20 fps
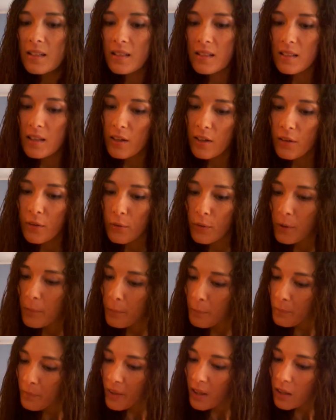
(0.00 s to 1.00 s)
So,
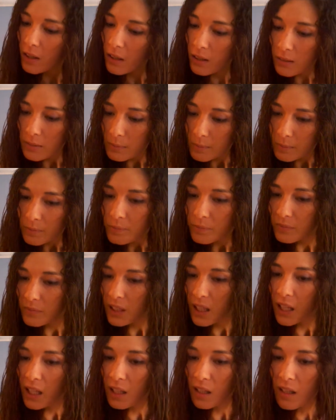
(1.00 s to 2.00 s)

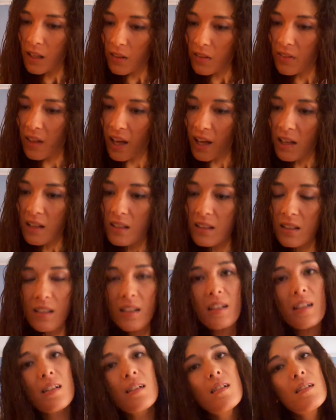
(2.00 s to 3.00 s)
and that
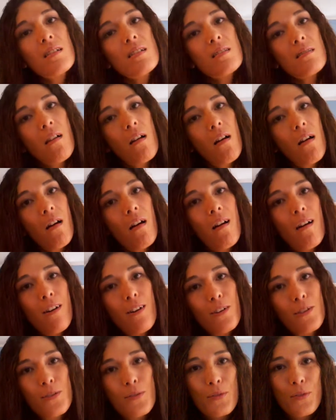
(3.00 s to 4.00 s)
is
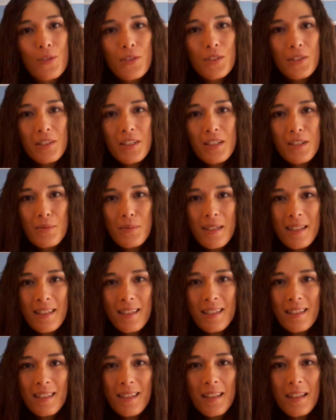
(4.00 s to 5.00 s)
all for this week.
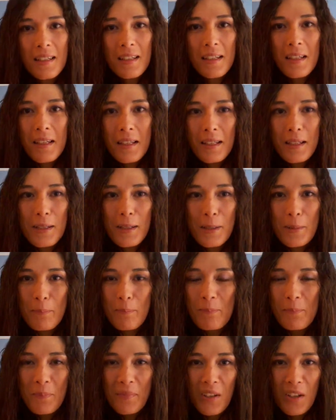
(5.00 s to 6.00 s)

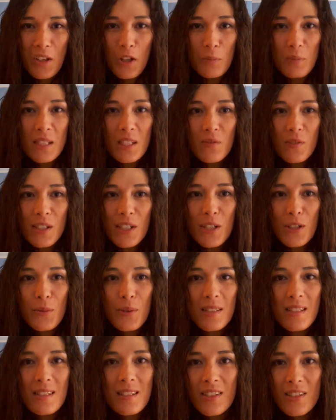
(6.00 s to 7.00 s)
I hope this video
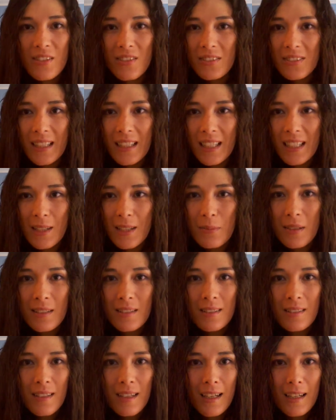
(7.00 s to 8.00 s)
wasn't too lame,
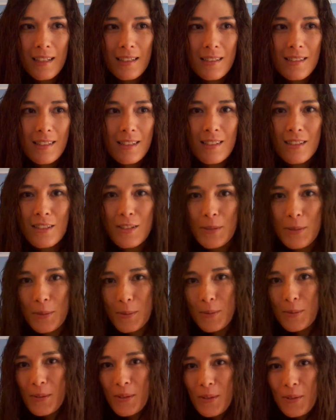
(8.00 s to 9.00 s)
and I didn't
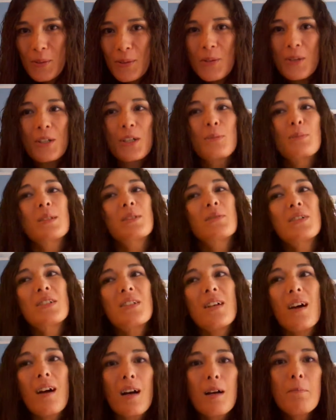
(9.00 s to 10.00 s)
do too horrible of a
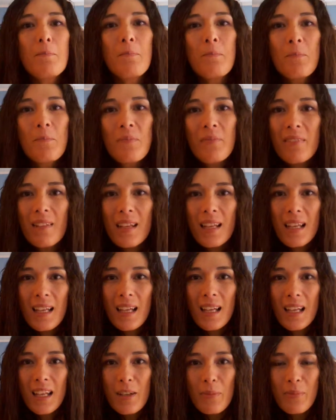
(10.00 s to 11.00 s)
job.
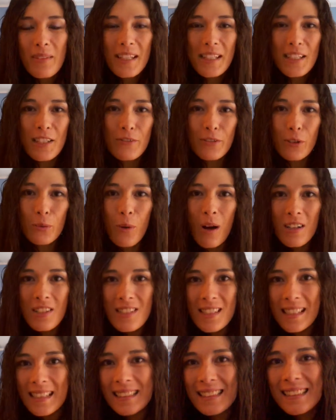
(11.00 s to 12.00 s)
Thank you for
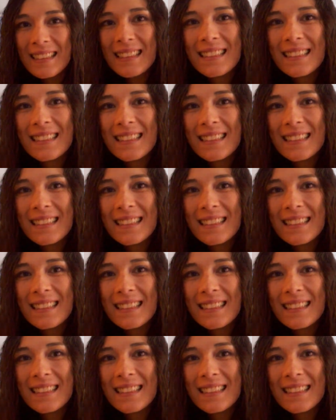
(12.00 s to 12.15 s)
watching.